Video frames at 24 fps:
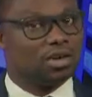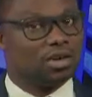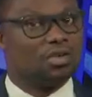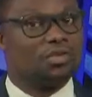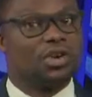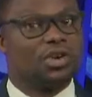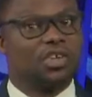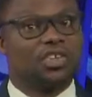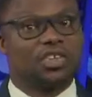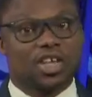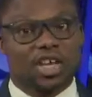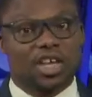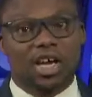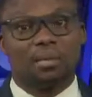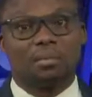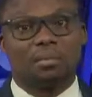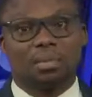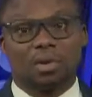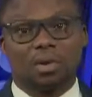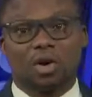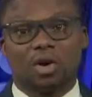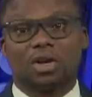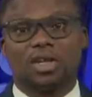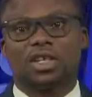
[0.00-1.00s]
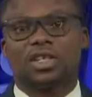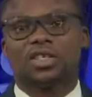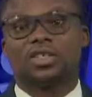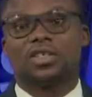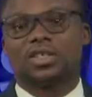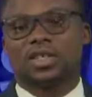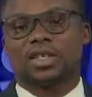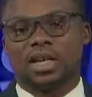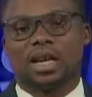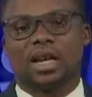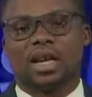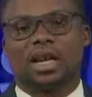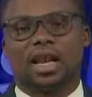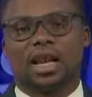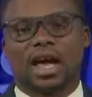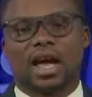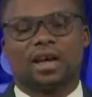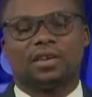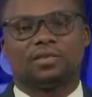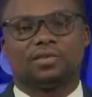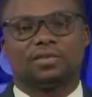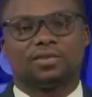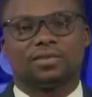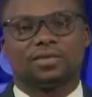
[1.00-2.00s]
risking employees'
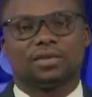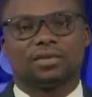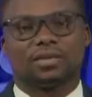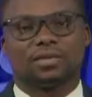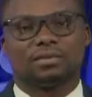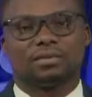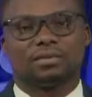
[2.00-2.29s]
lives.